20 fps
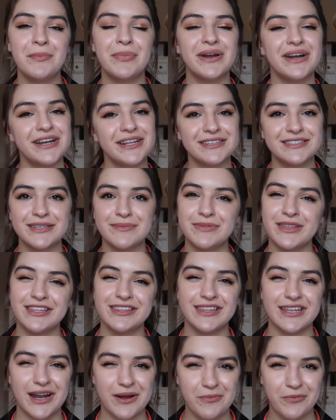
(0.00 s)
but it is
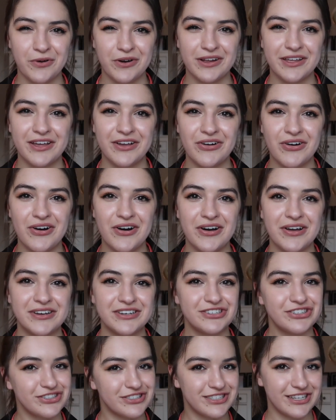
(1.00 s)
something that I'm working
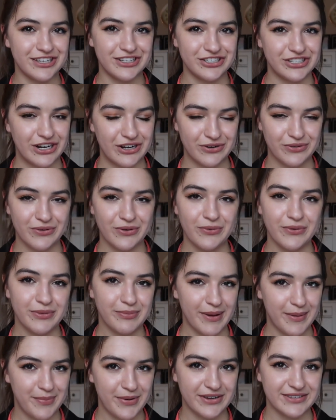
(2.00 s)
on just in general
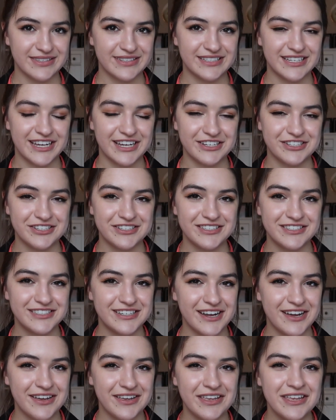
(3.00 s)
with my presentation
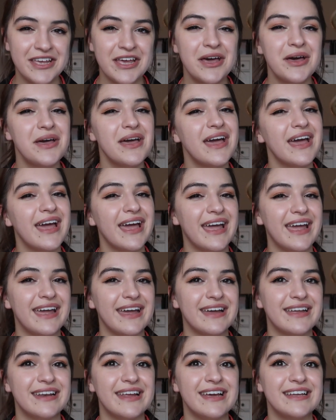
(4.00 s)
style,
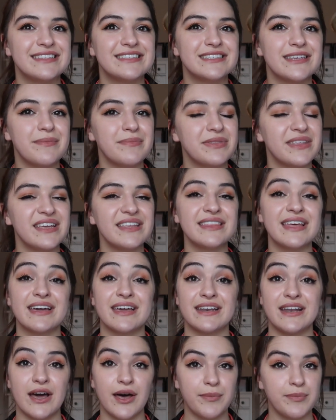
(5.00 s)
and it's something
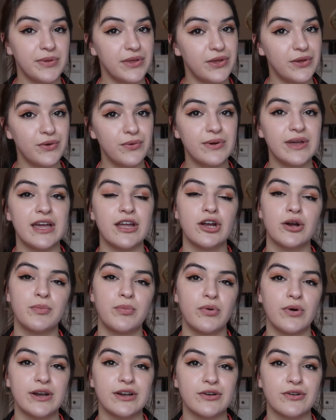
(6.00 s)
that can help you get your
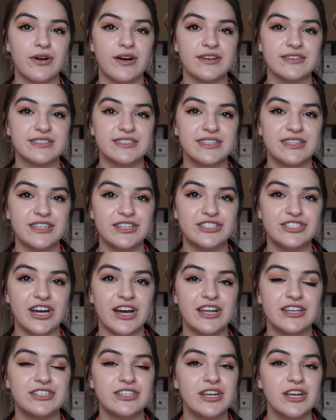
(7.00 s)
point across to the
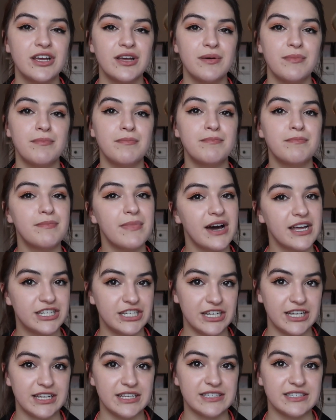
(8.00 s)
judge
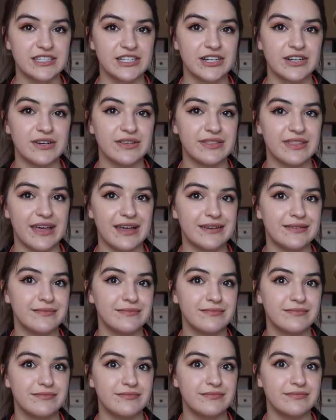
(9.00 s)
much easier
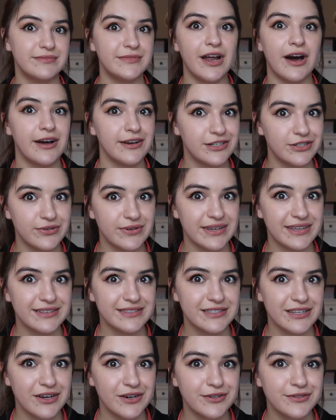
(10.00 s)
than not
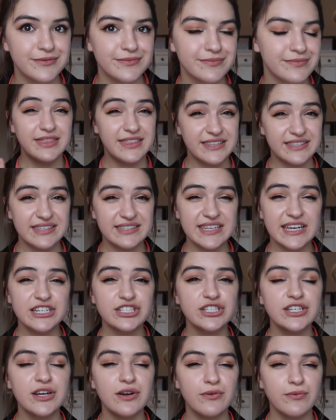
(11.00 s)
doing so. This is
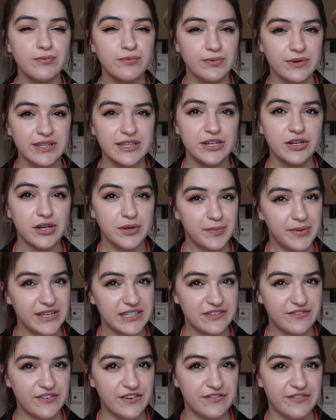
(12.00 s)
actually a really good
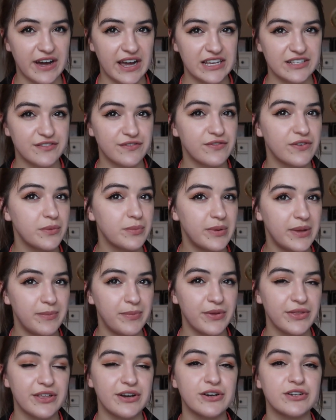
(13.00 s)
piece of advice for
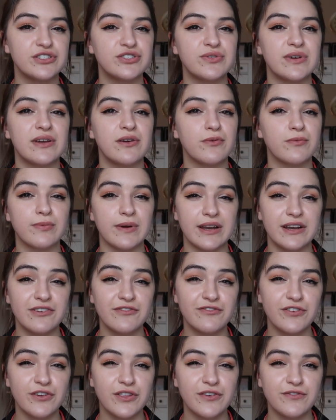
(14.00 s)
people that are doing a
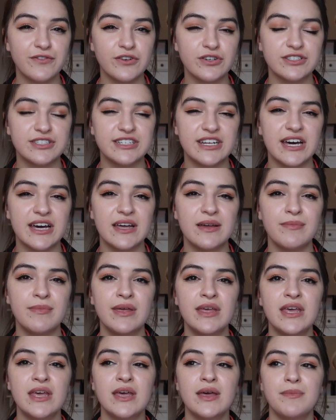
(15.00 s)
written for the first time,
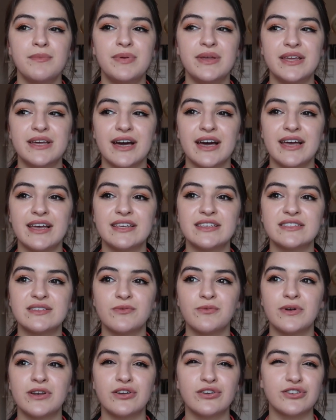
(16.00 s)

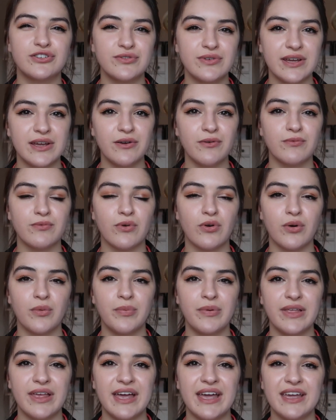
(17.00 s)
because when you're doing a role
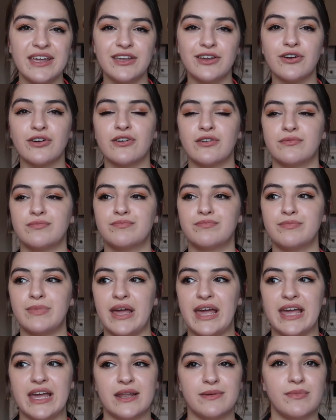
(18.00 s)
play, your
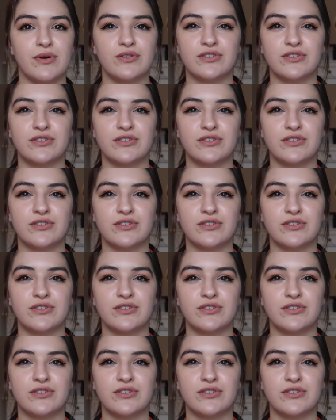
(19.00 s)
hand